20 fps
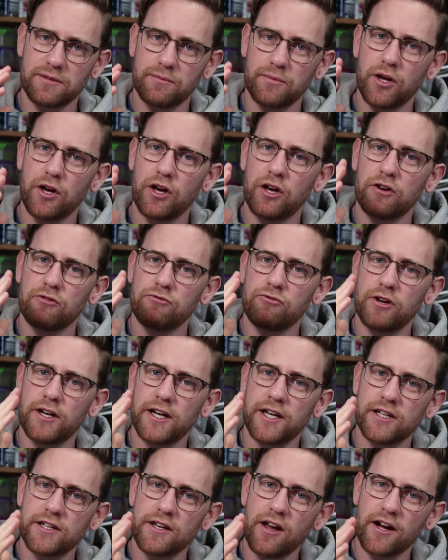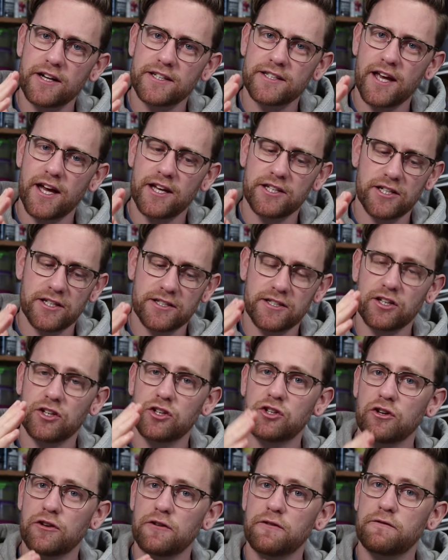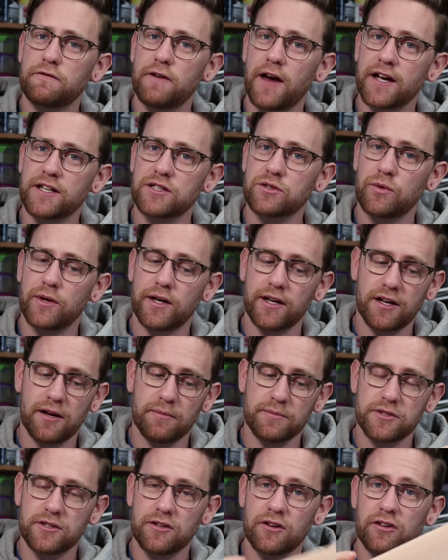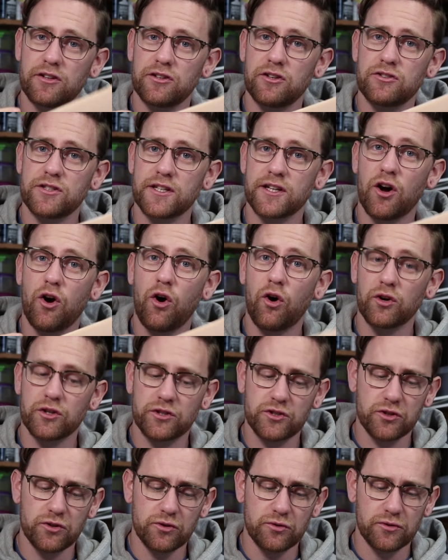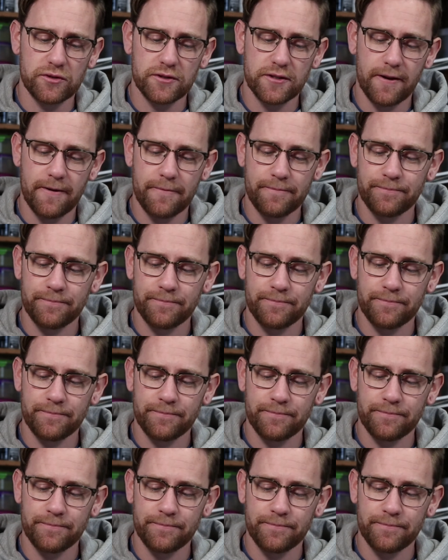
some really nice edges and good effects when it comes to using hot tools.